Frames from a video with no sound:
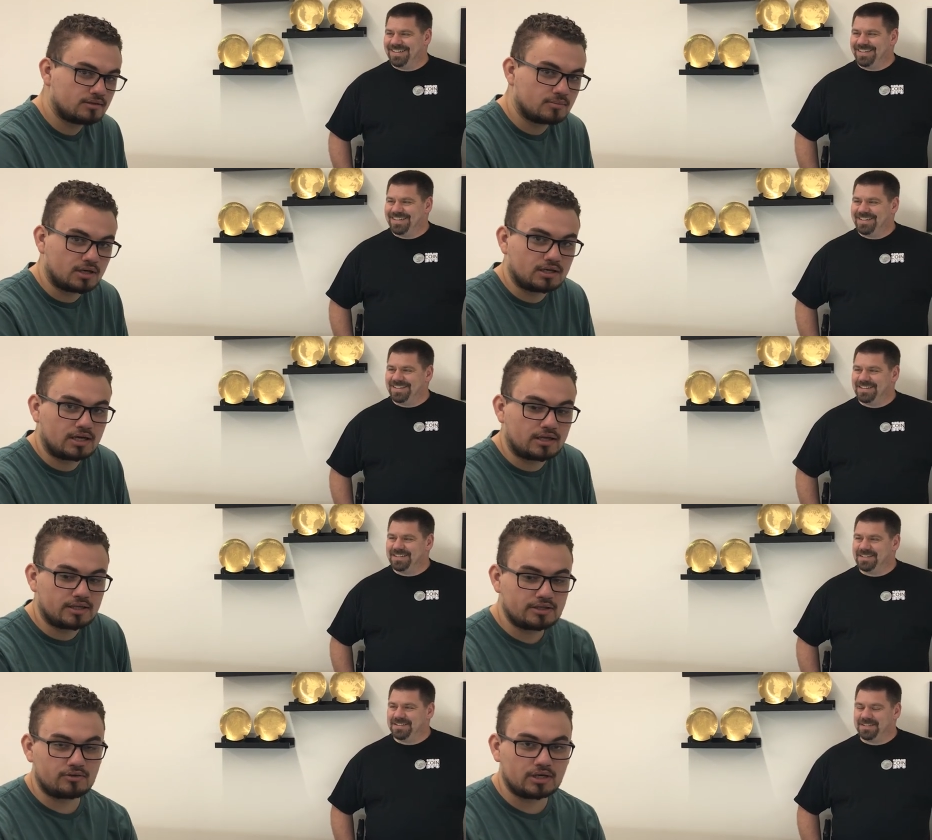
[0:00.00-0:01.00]
Speaker 1: But uh,
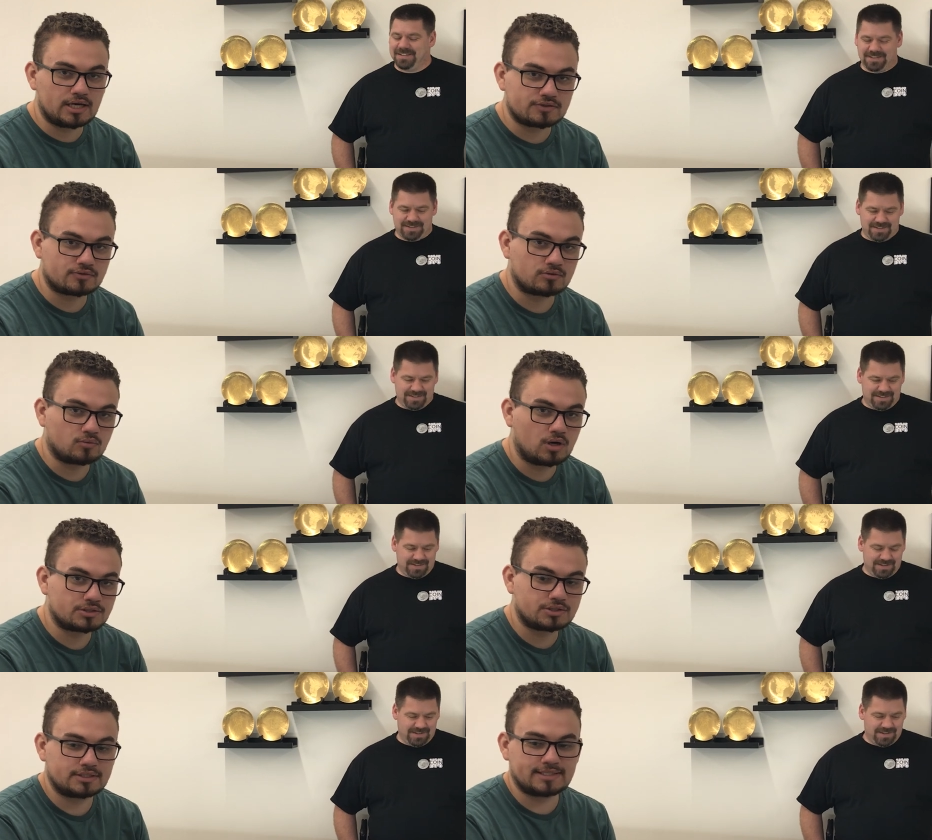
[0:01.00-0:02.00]
thank you guys for
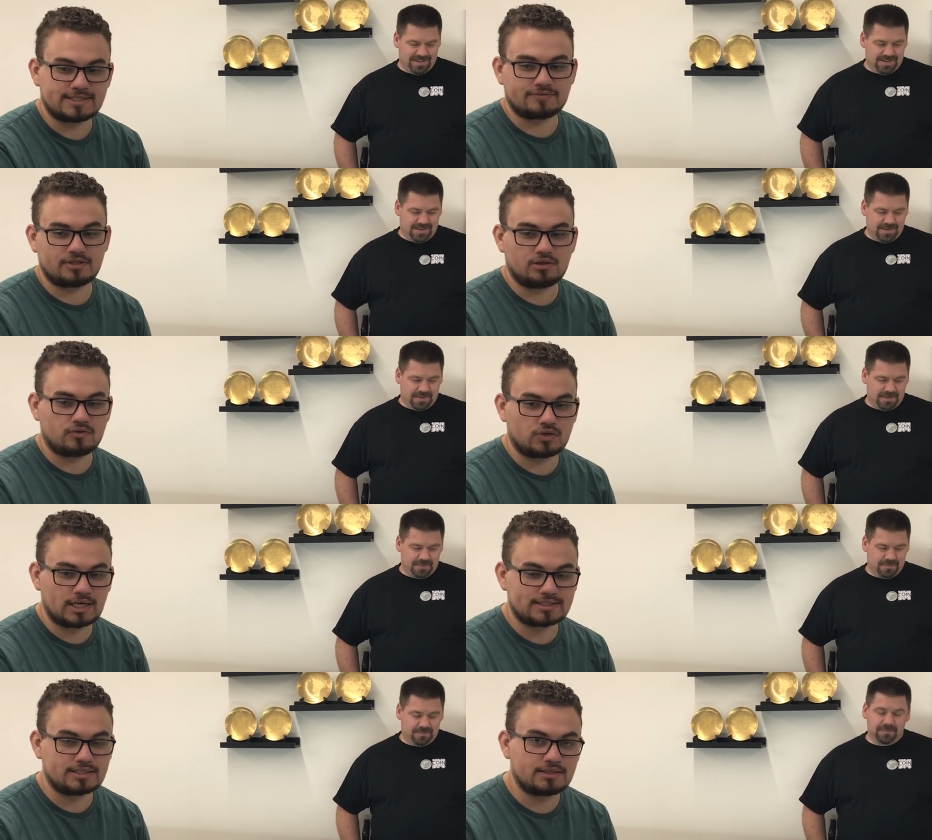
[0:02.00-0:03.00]
watching today's video. If you
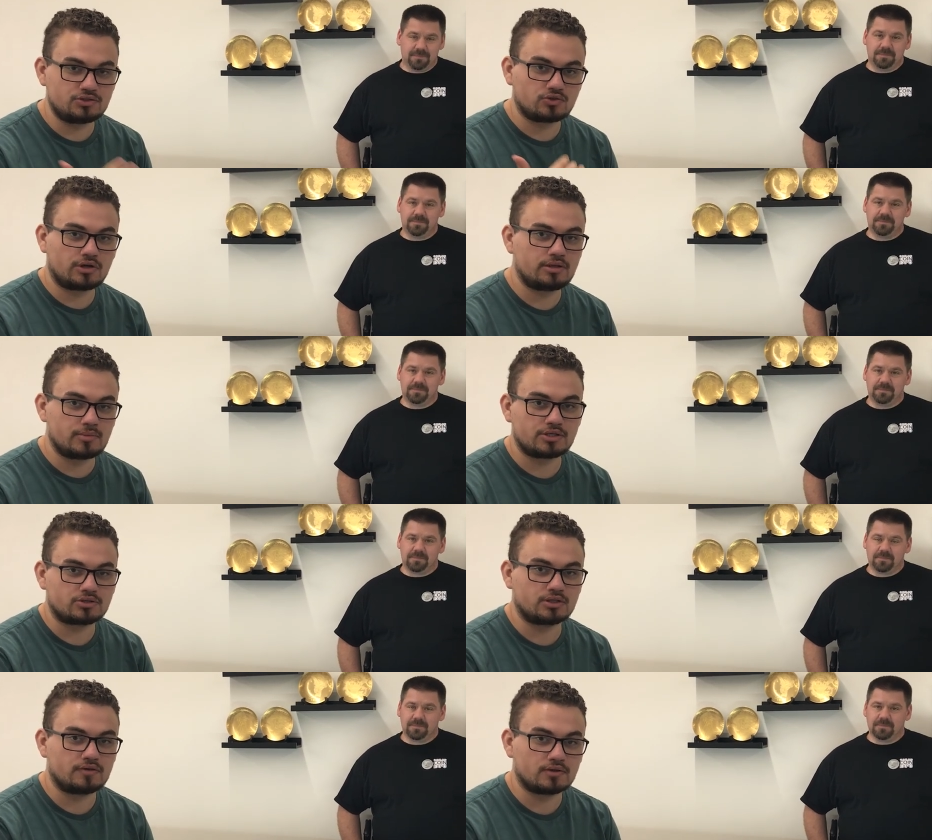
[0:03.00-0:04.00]
guys did enjoy it, make
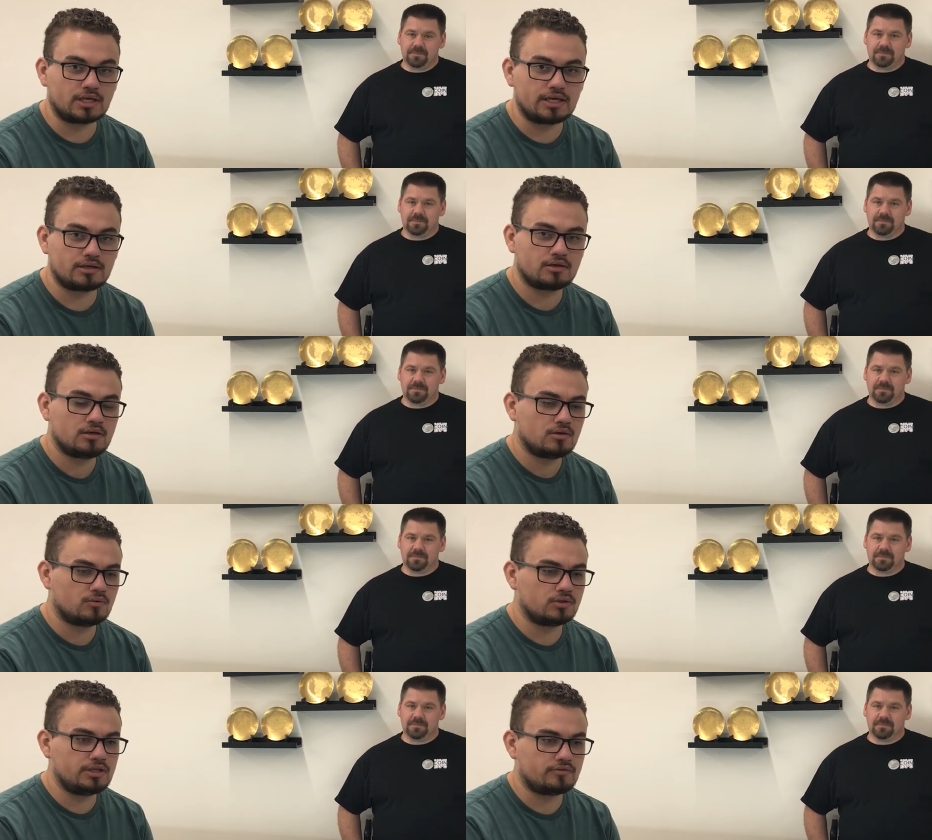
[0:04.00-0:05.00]
sure to leave a like.
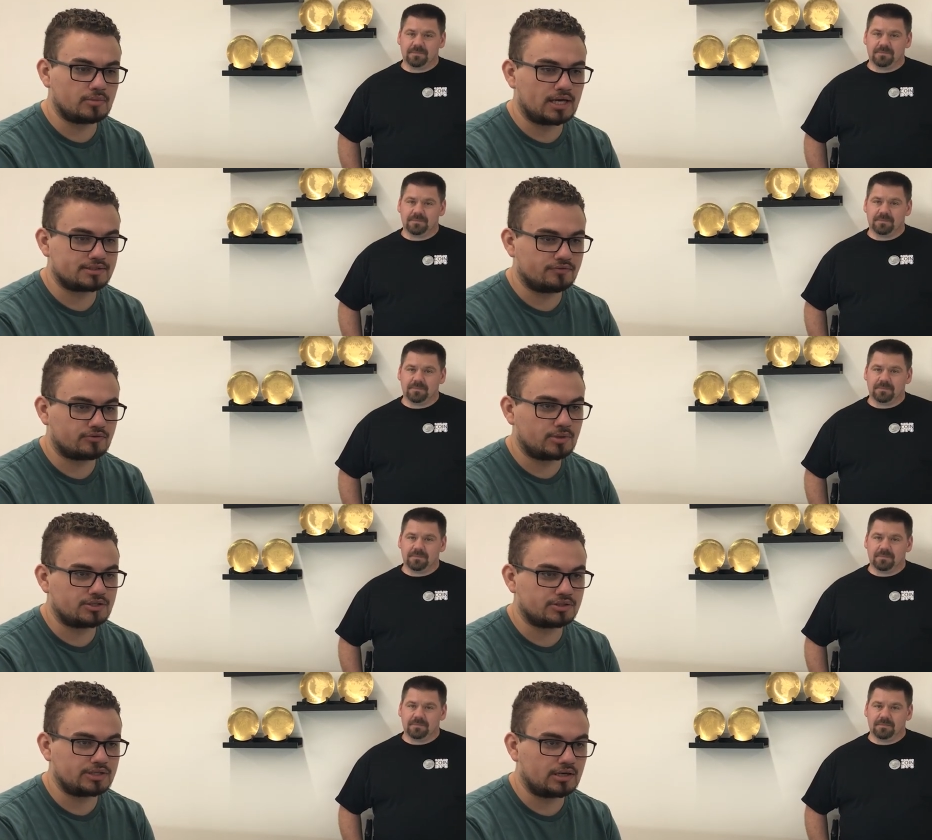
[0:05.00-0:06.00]
We'll leave Matt's
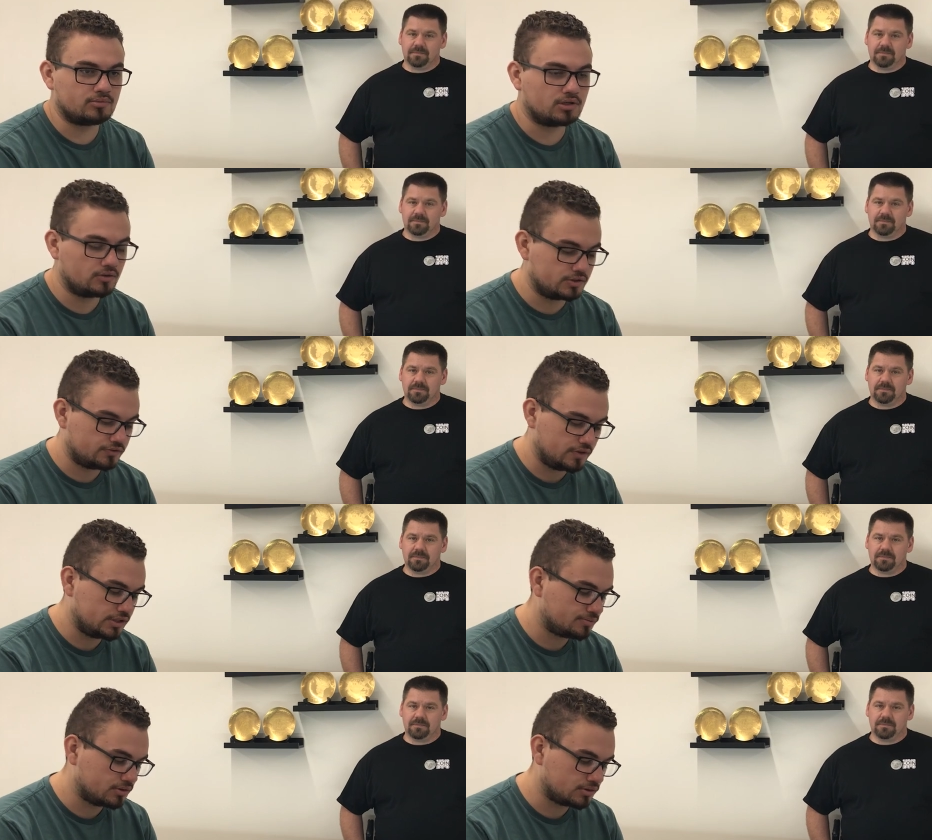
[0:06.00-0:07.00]
information down below, his
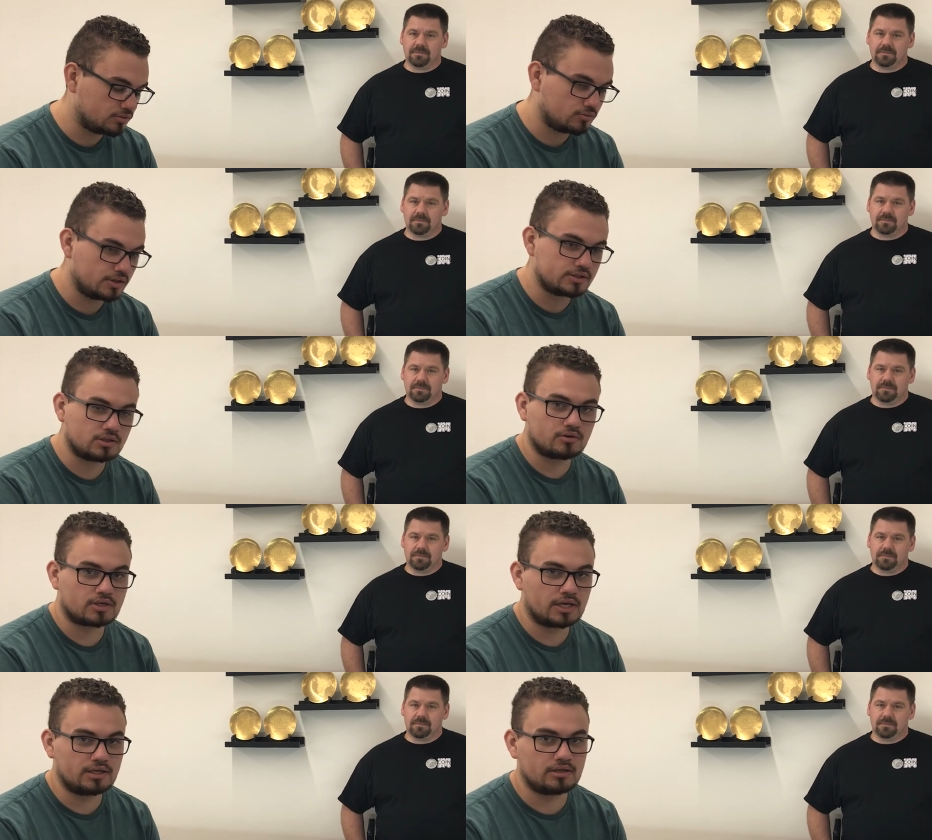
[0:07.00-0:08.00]
Facebook, where he's
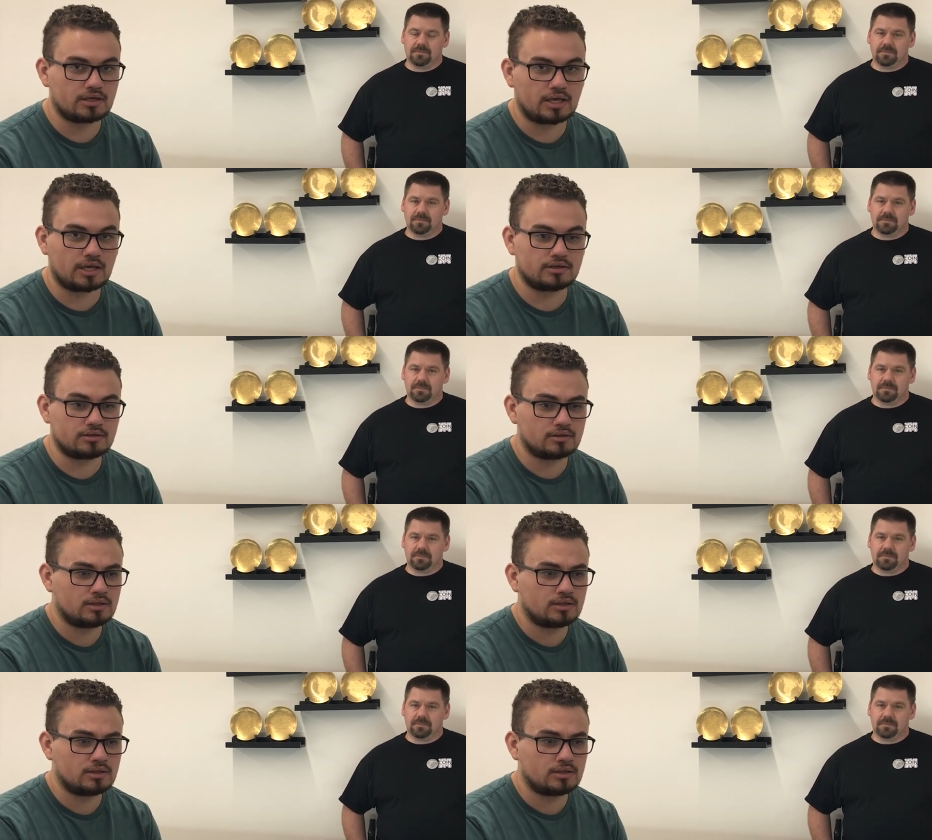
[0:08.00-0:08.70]
located, and